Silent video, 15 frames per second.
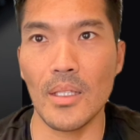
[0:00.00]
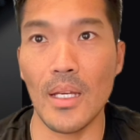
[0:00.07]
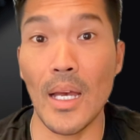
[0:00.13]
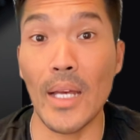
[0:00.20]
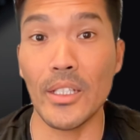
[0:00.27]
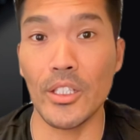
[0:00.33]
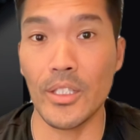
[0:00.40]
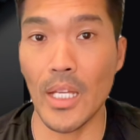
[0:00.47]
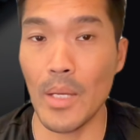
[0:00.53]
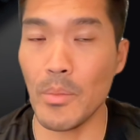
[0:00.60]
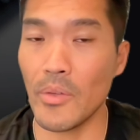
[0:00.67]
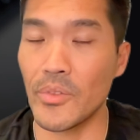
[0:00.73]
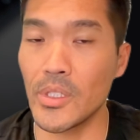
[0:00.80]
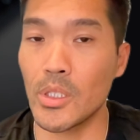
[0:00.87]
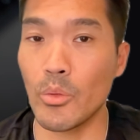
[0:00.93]
At the time
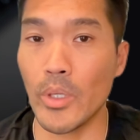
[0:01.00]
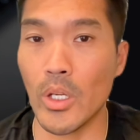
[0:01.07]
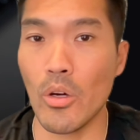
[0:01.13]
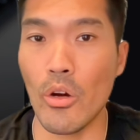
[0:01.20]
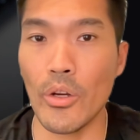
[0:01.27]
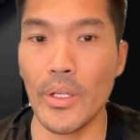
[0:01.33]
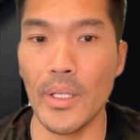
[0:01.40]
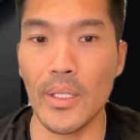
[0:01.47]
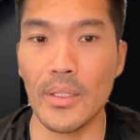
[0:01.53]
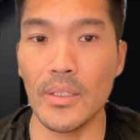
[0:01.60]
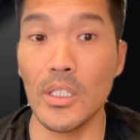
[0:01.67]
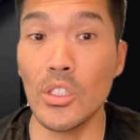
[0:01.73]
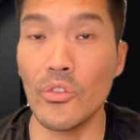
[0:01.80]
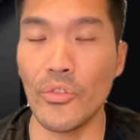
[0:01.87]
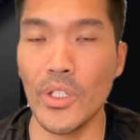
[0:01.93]
of this recording,
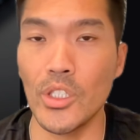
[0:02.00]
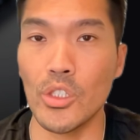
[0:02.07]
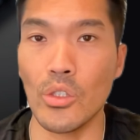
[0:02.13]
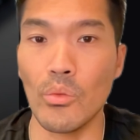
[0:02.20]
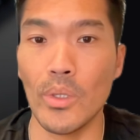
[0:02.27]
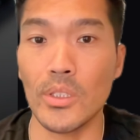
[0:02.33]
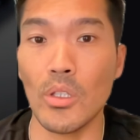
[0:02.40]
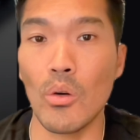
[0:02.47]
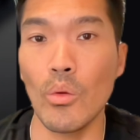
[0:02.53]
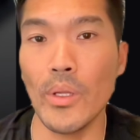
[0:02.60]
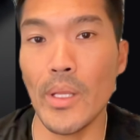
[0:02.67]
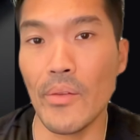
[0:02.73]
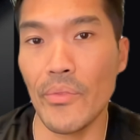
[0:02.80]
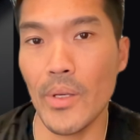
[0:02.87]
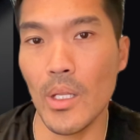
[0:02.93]
this feature was only
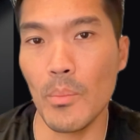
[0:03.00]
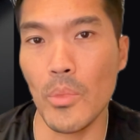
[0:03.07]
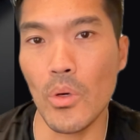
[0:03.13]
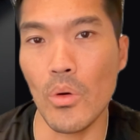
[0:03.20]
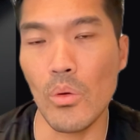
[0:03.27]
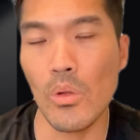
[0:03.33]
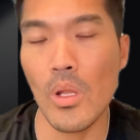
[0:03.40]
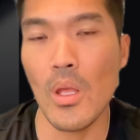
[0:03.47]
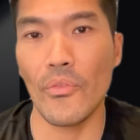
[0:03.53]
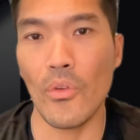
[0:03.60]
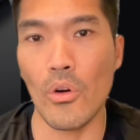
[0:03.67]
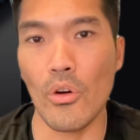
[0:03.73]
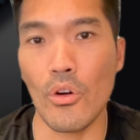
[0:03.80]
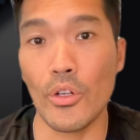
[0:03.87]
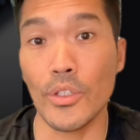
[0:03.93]
available
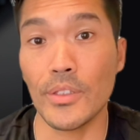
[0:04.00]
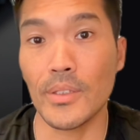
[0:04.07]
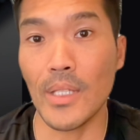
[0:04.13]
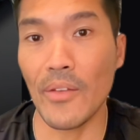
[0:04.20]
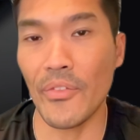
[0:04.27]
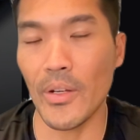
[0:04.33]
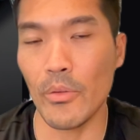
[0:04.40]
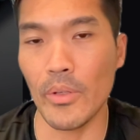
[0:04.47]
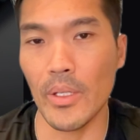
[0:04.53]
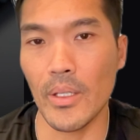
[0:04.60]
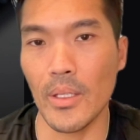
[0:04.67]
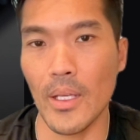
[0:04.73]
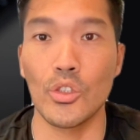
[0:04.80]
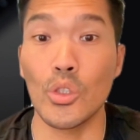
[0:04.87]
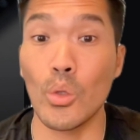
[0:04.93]
for Safari,
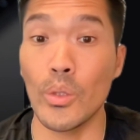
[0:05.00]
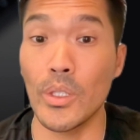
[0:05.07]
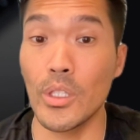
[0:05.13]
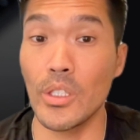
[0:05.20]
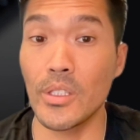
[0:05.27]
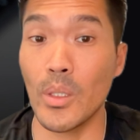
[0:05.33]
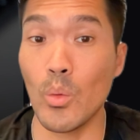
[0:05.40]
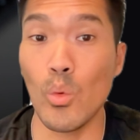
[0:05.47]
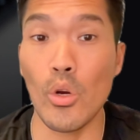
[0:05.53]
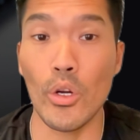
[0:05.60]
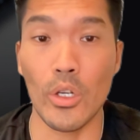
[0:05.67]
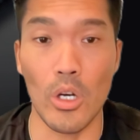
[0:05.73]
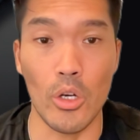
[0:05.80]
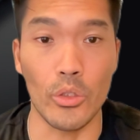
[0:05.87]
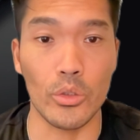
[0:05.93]
so it doesn't
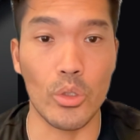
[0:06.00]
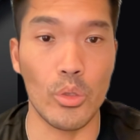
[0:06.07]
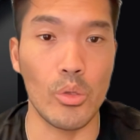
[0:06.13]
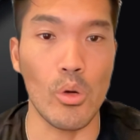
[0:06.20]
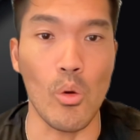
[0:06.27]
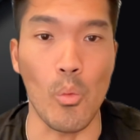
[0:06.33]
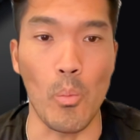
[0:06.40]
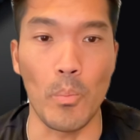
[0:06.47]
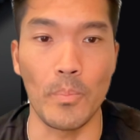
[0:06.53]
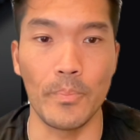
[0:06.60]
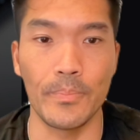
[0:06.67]
work on Chrome.